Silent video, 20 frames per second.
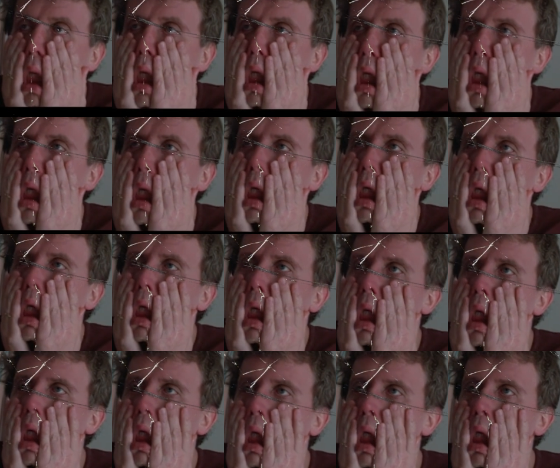
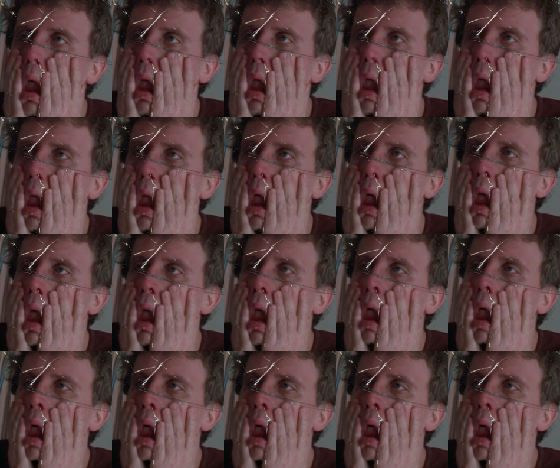No one is speaking in this clip.